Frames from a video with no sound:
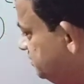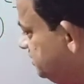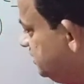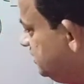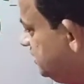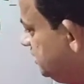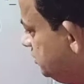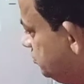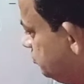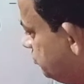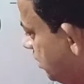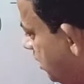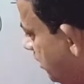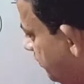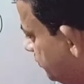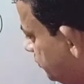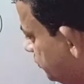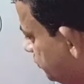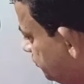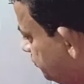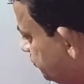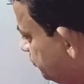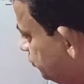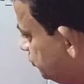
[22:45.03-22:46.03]
v you
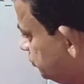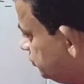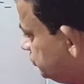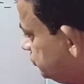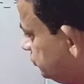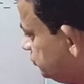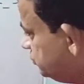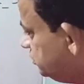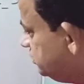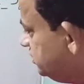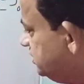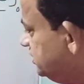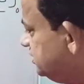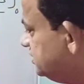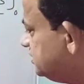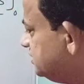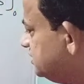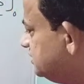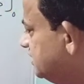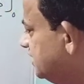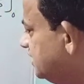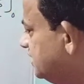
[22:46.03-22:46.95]
have to put this,